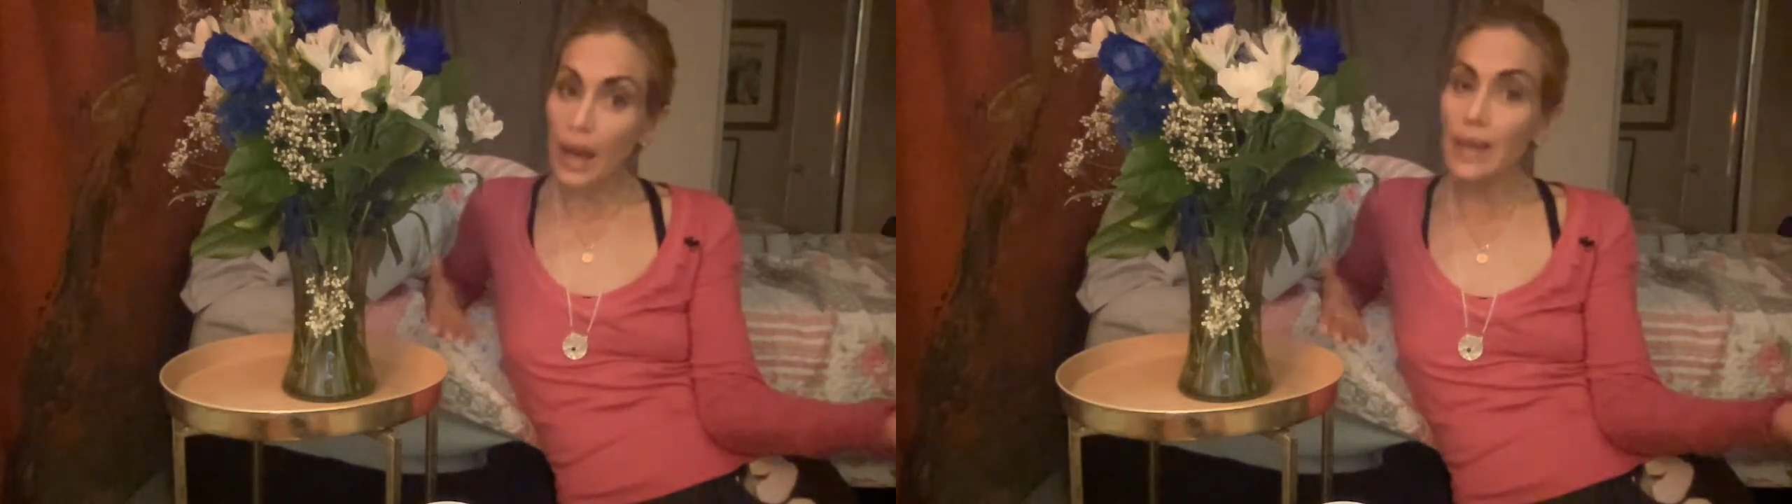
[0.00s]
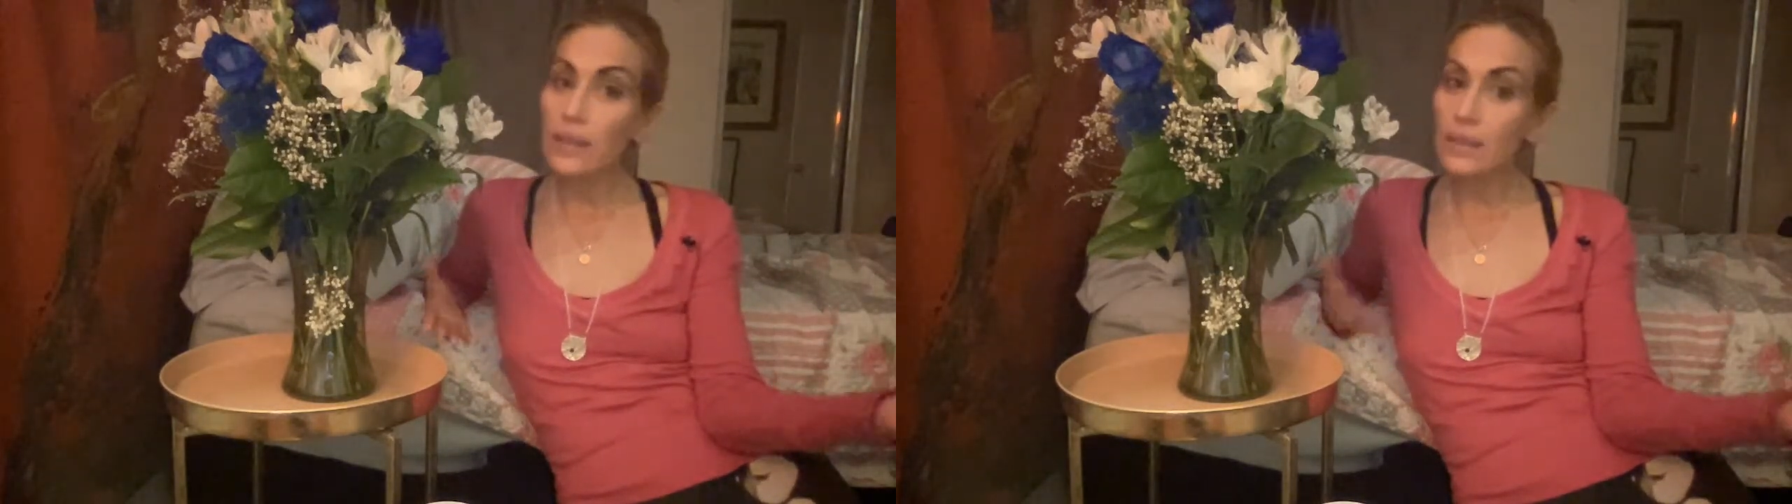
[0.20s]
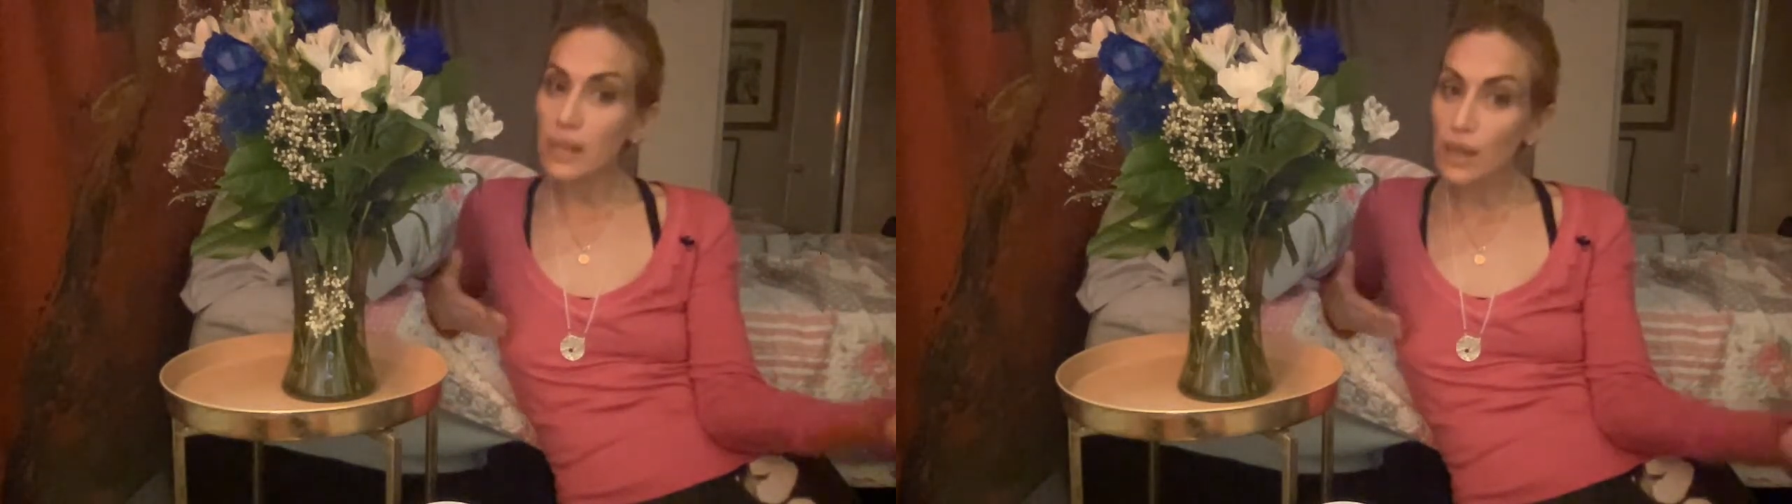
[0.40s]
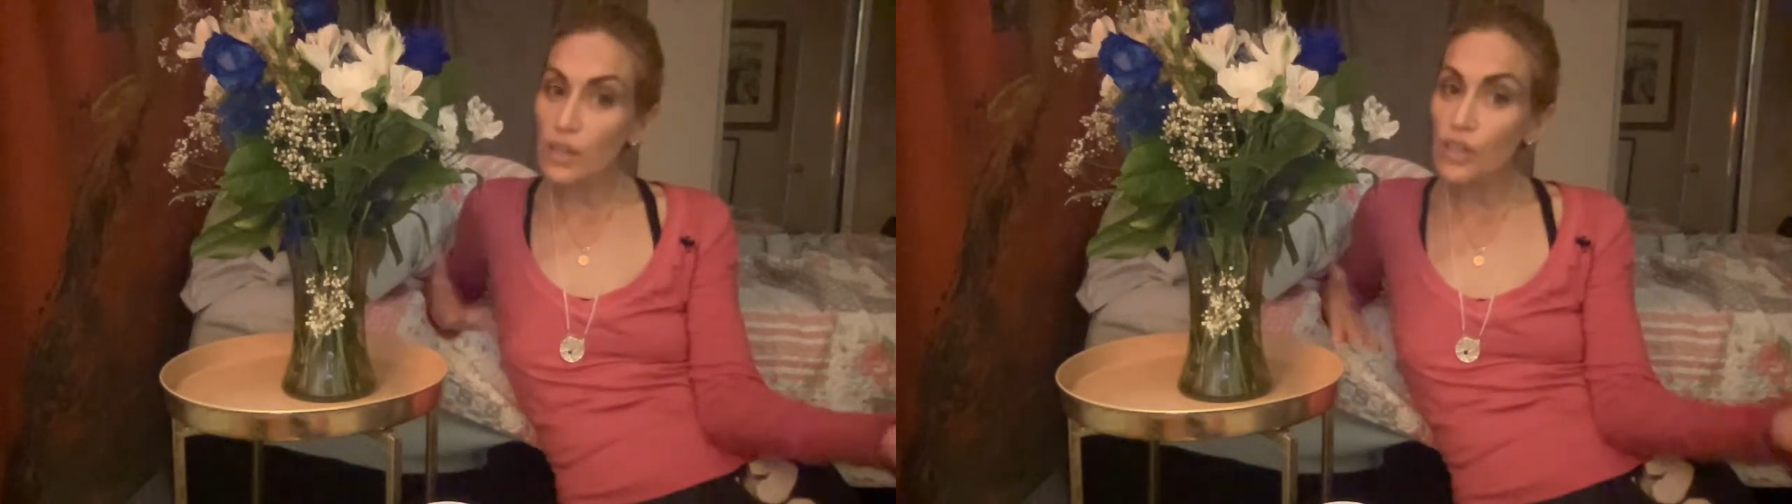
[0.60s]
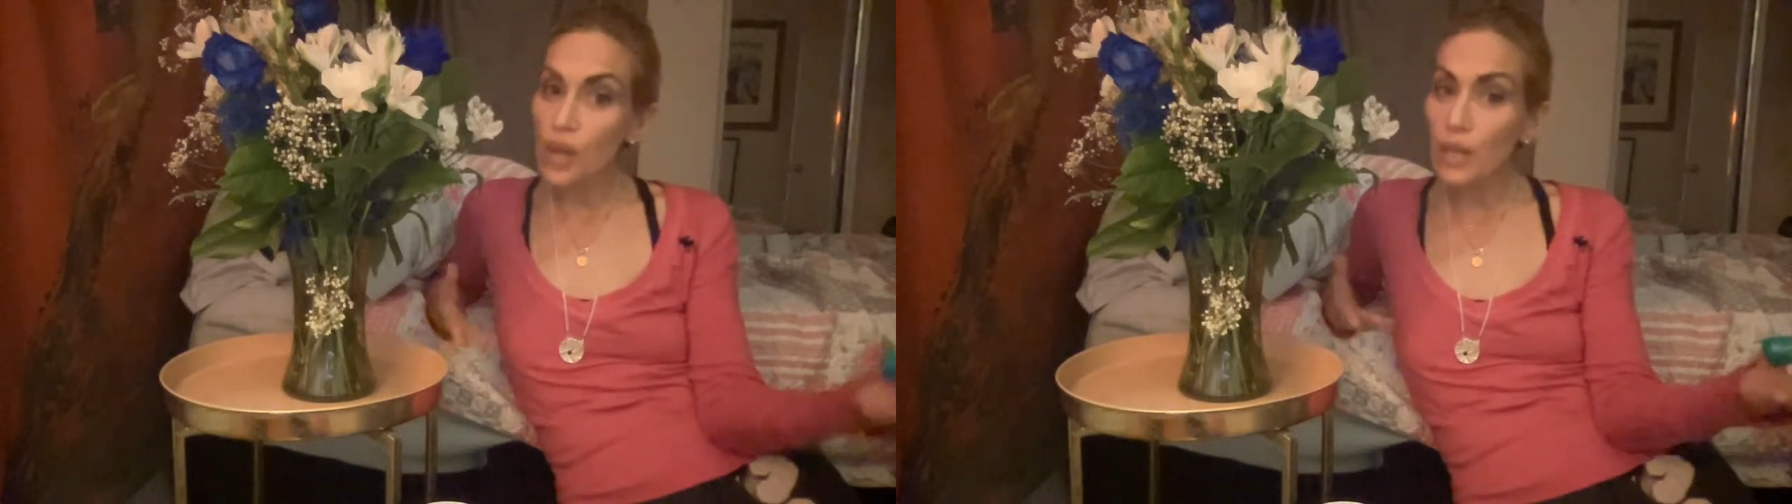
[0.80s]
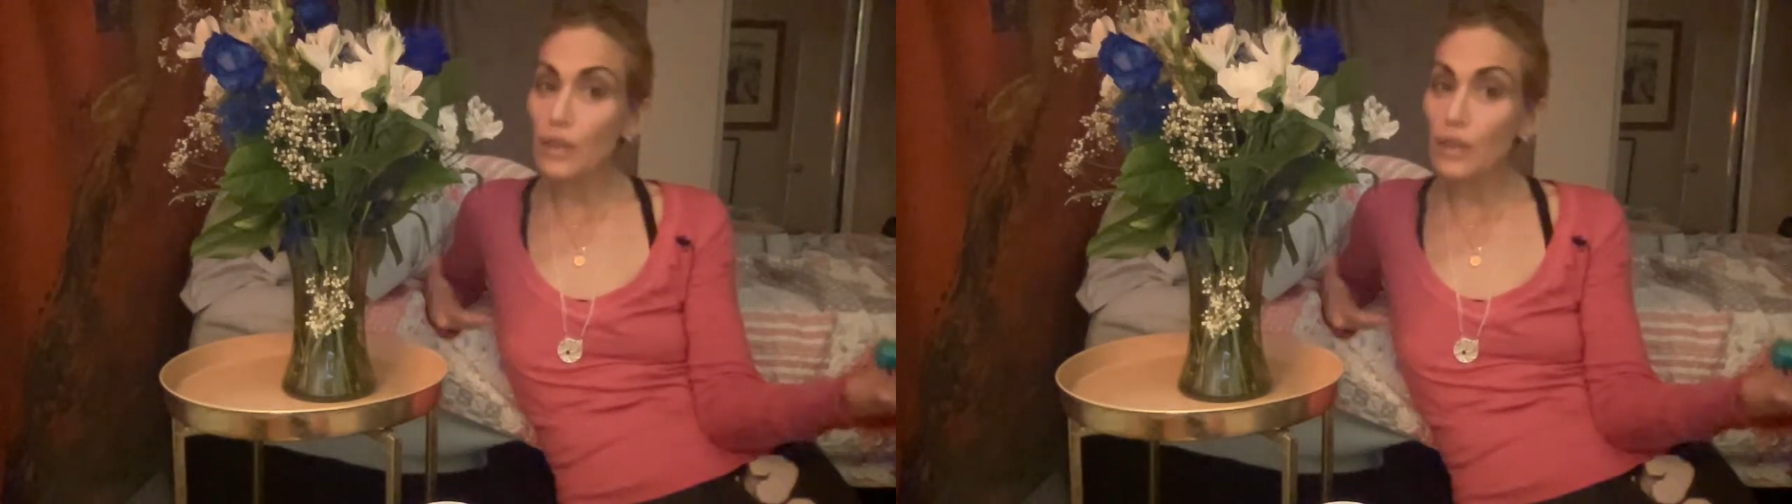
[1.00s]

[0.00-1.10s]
and does shed a